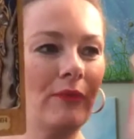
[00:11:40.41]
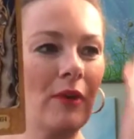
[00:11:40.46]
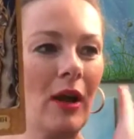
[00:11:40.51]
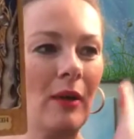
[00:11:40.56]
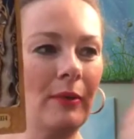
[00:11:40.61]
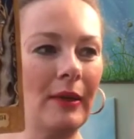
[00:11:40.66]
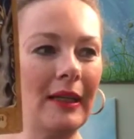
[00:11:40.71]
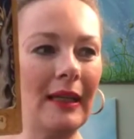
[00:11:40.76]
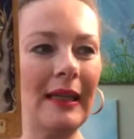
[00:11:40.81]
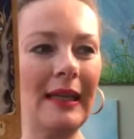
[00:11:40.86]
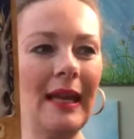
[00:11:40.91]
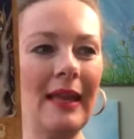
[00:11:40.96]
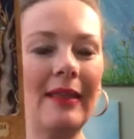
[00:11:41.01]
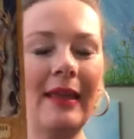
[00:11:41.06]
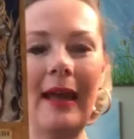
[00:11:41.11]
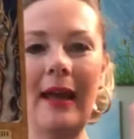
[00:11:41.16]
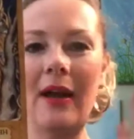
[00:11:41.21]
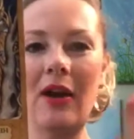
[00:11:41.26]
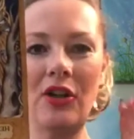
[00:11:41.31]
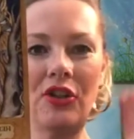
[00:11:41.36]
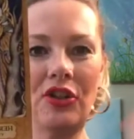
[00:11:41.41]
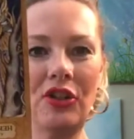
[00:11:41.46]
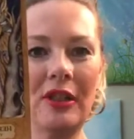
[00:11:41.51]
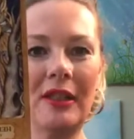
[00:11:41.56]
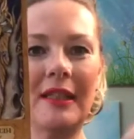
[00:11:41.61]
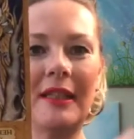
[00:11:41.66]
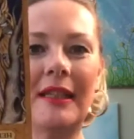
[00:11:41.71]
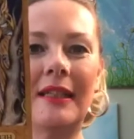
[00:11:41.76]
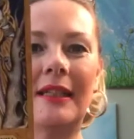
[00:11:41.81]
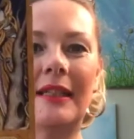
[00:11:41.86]
I'm going to get there, I
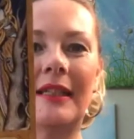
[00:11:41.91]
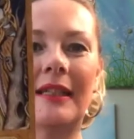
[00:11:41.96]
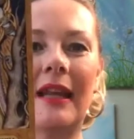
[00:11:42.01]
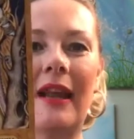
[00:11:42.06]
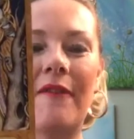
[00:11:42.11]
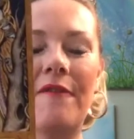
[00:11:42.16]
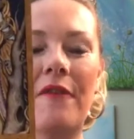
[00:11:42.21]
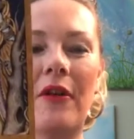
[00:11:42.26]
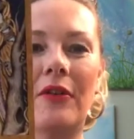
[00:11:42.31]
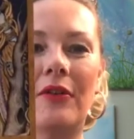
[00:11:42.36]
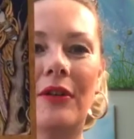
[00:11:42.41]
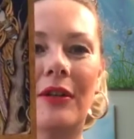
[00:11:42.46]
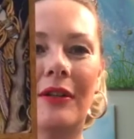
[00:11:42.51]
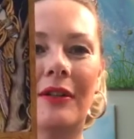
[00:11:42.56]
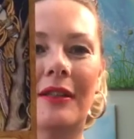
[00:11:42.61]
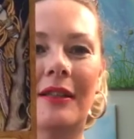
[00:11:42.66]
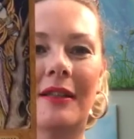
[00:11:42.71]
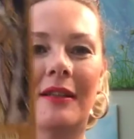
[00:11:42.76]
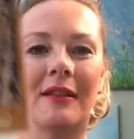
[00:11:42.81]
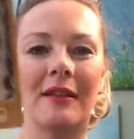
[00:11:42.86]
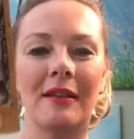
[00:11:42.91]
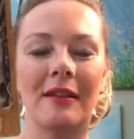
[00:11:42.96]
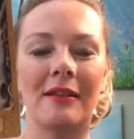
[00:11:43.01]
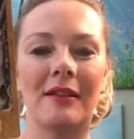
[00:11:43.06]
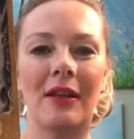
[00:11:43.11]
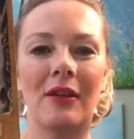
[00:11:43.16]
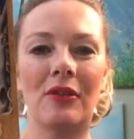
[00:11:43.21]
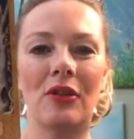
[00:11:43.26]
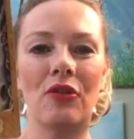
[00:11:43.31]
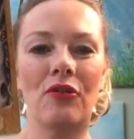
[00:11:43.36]
just need to stay focused.
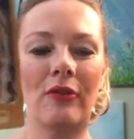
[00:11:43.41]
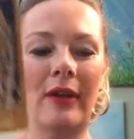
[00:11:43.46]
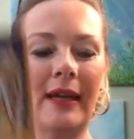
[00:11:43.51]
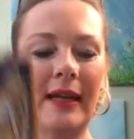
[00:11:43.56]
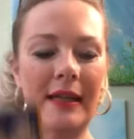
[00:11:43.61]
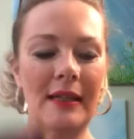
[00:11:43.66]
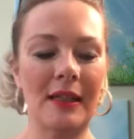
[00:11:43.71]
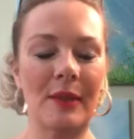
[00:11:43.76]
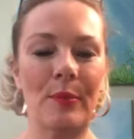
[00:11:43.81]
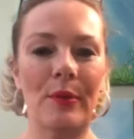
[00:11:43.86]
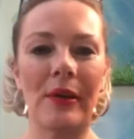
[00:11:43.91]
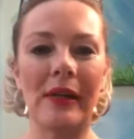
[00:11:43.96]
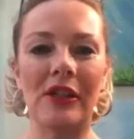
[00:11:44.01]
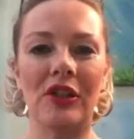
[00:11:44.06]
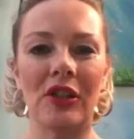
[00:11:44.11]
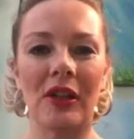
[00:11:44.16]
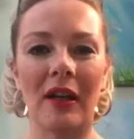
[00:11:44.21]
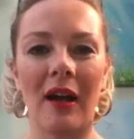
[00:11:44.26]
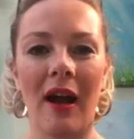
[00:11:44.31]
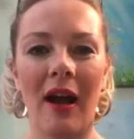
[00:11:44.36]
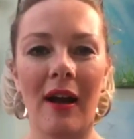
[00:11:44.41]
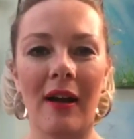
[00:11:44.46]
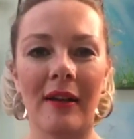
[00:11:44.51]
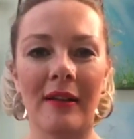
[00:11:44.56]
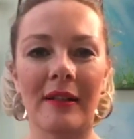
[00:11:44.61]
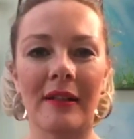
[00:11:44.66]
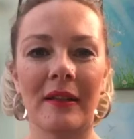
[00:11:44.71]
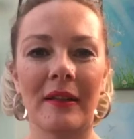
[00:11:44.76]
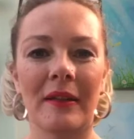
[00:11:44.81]
So it's a great inspiration card.